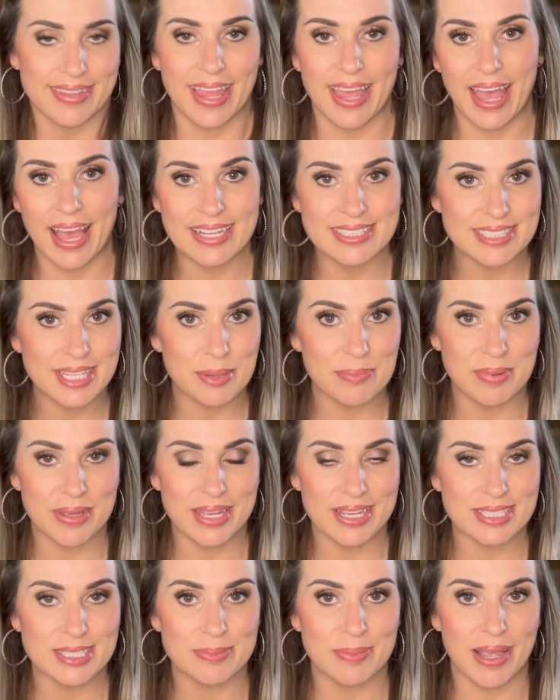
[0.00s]
as can
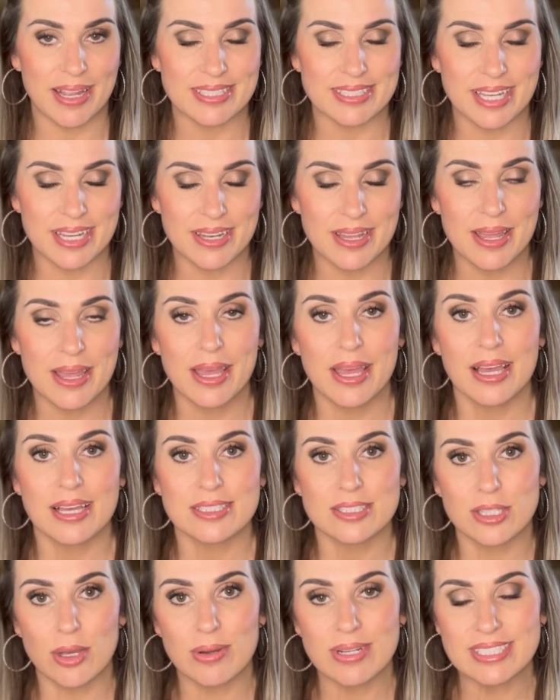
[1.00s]
be expected.
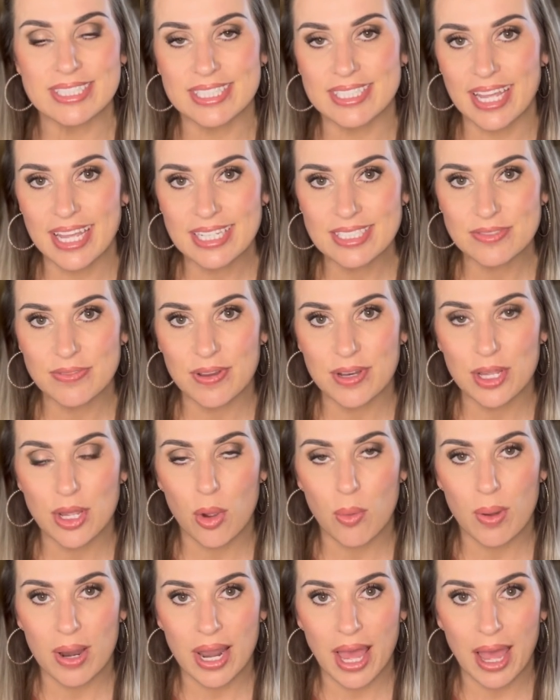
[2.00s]
So in today's
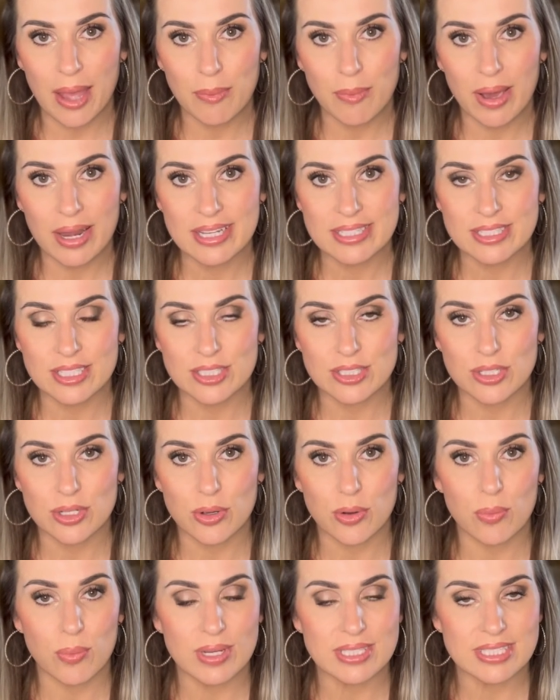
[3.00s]
video, what I wanted to
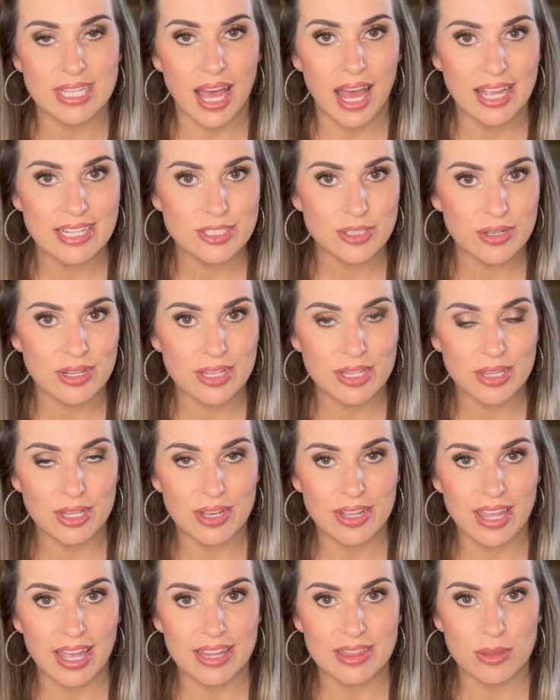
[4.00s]
do was I took a
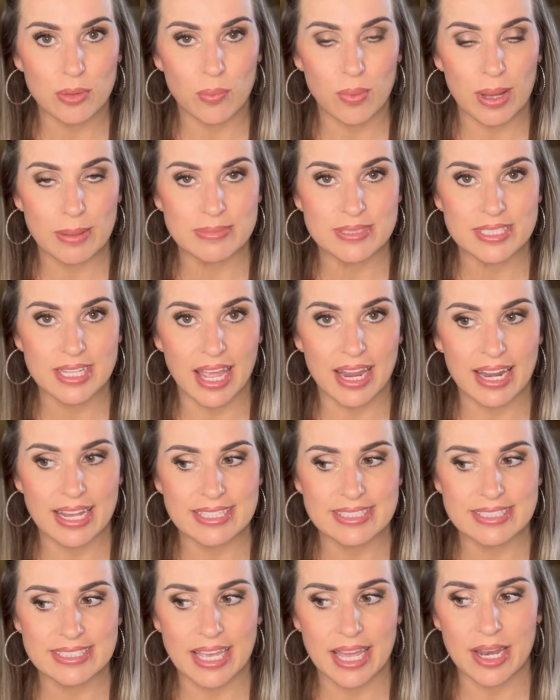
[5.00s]
look at the website
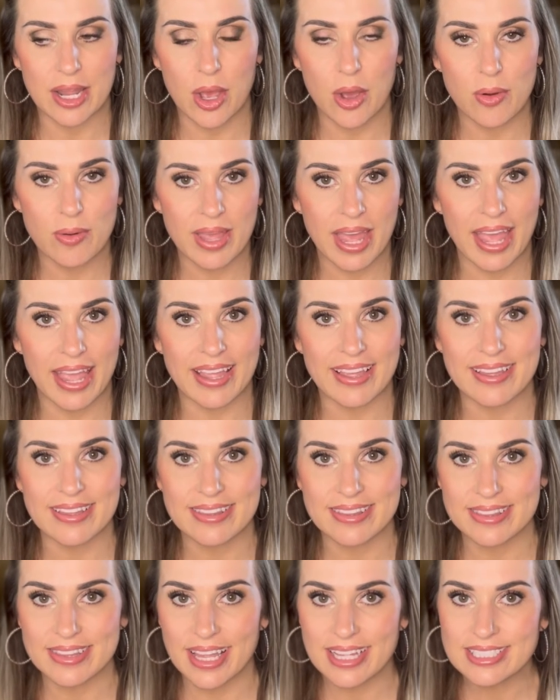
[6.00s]
and said, okay,
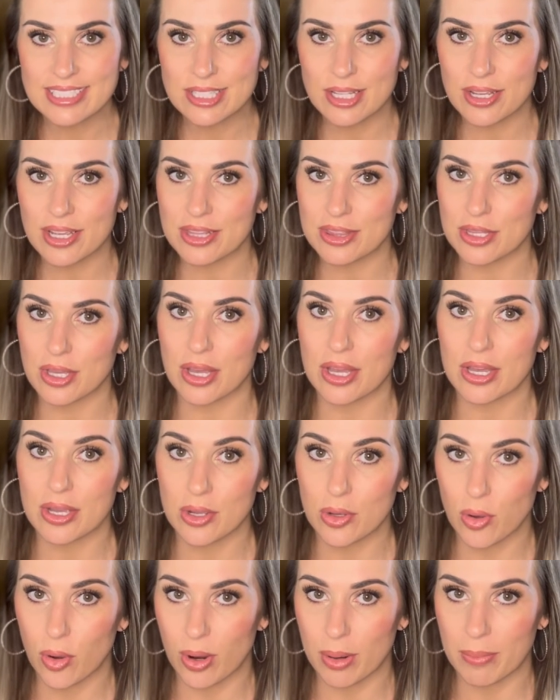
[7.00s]
let's look at the
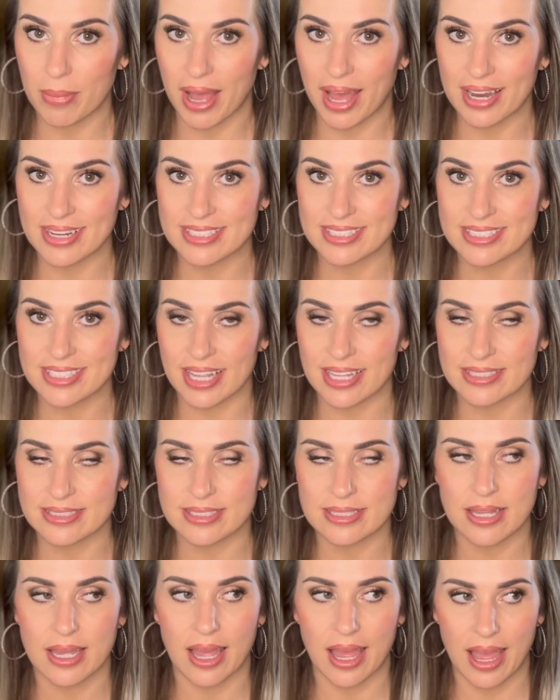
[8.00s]
gourmand
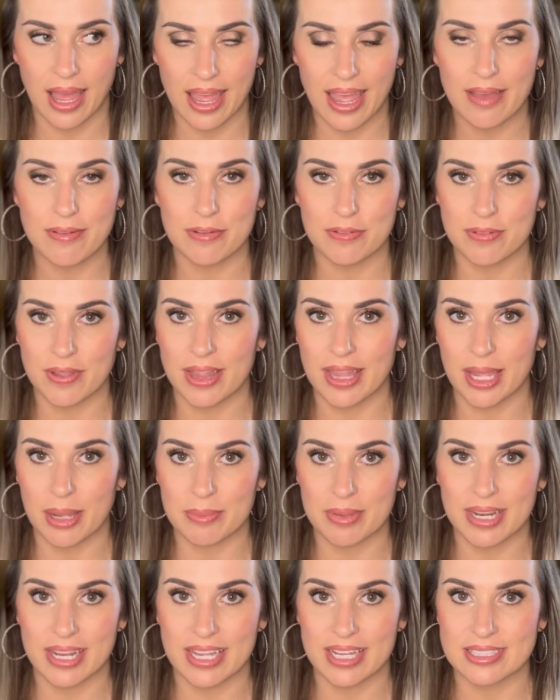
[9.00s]
scents. I have a feeling I'm
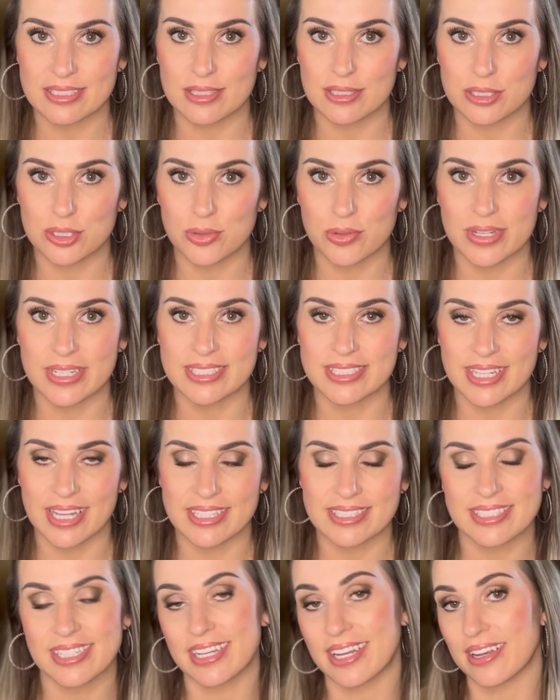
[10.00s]
gonna get to the tree
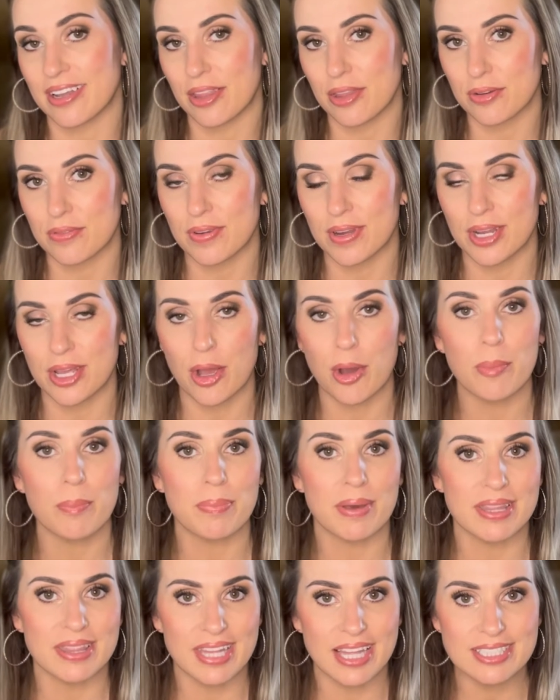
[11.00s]
scents in another video,
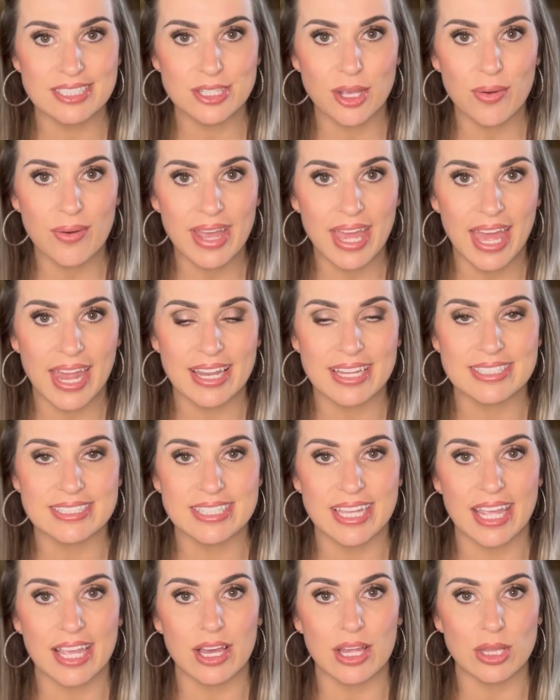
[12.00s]
but let's go ahead and
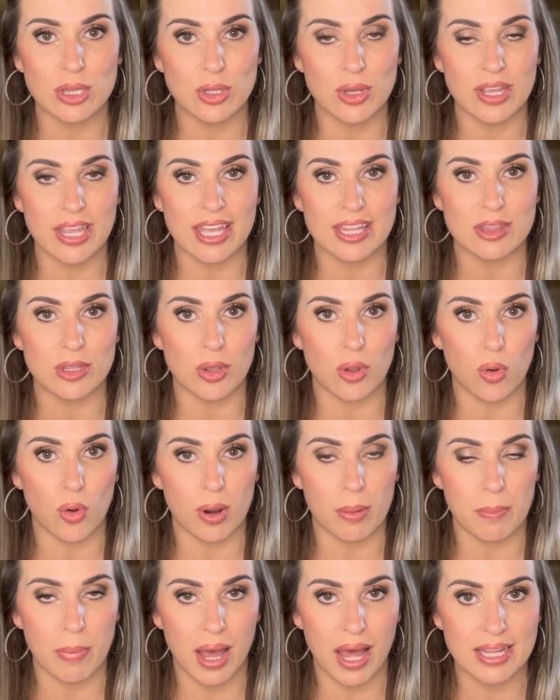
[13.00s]
take a look at the
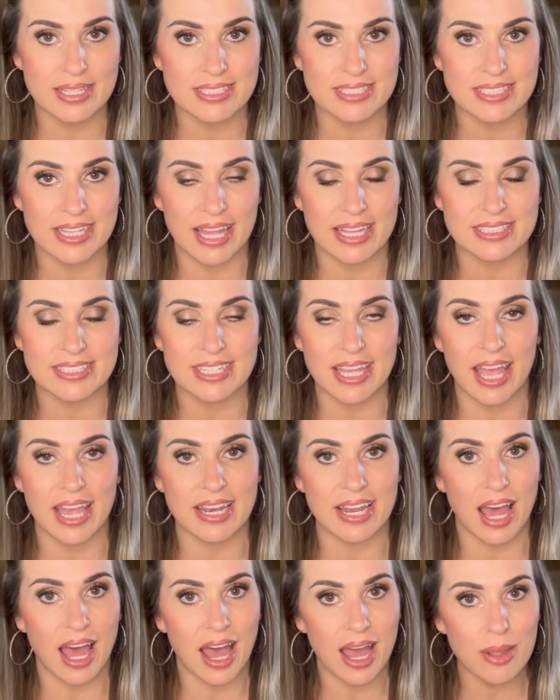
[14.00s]
gourmand scents.
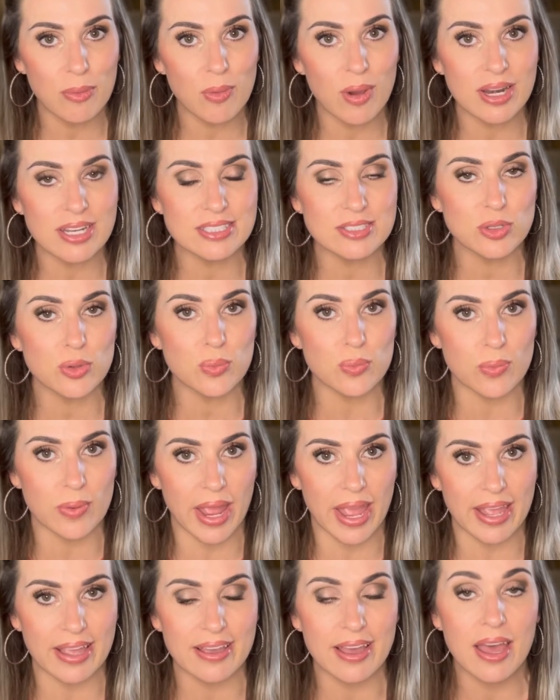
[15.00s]
And I wanted to
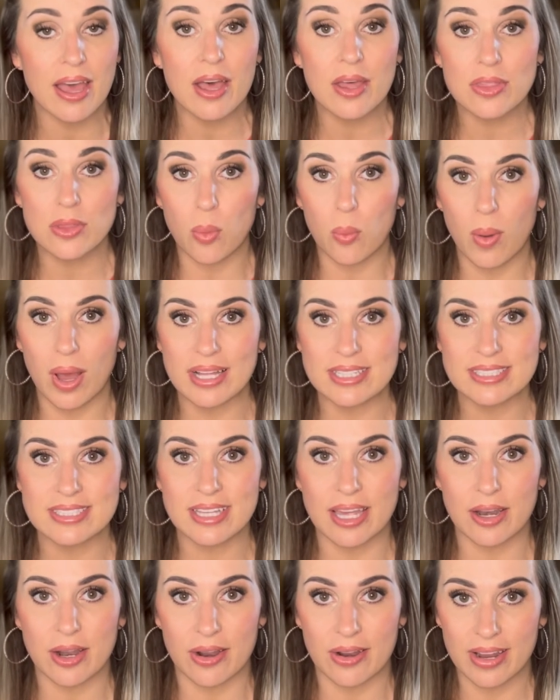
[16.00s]
rank the ones
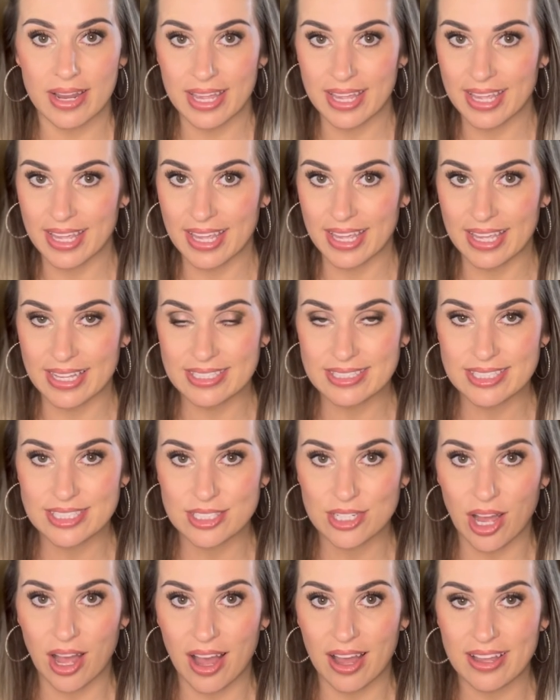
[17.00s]
that are in
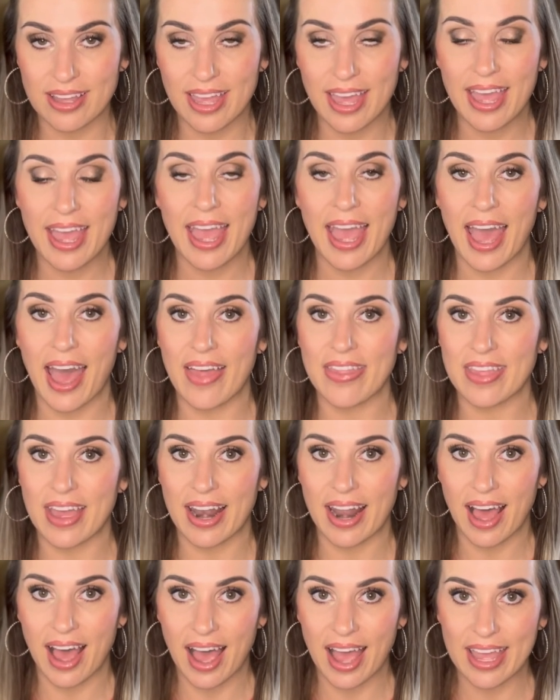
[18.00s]
stock and
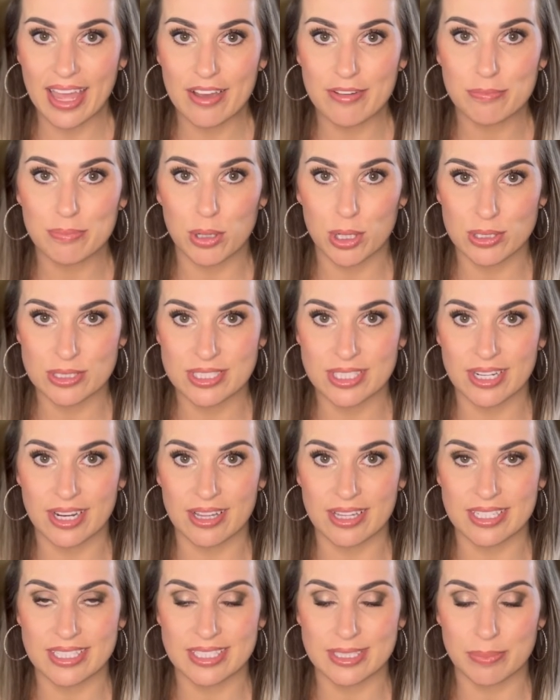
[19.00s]
that I have
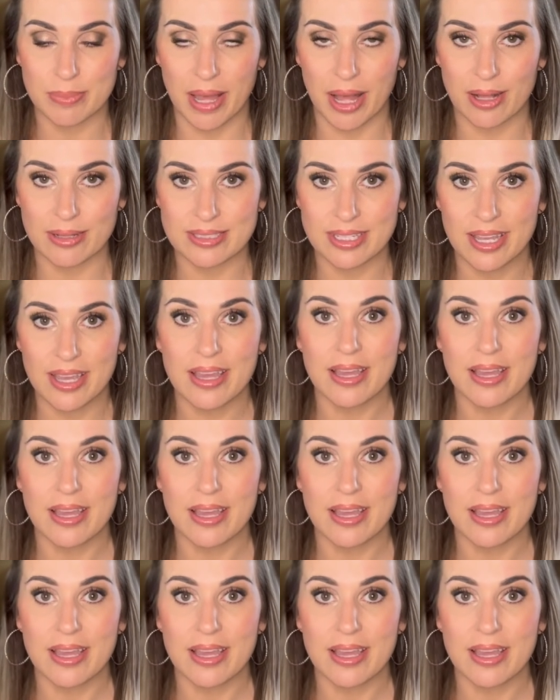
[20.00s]
personally smelled.